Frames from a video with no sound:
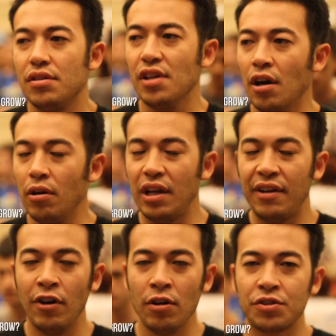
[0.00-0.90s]
So
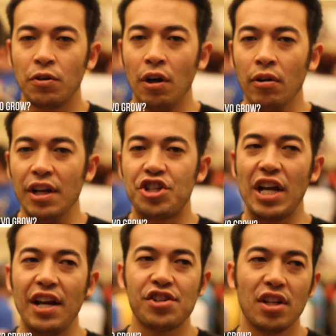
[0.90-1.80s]
EVO has grown and
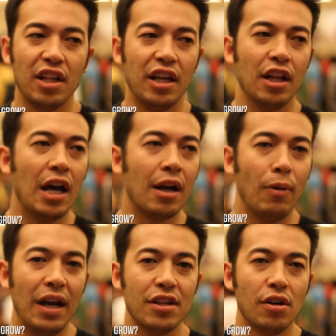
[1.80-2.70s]
changed in a lot of
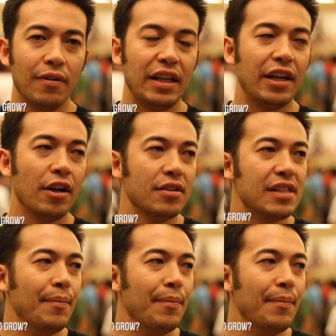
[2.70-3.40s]
ways over the years.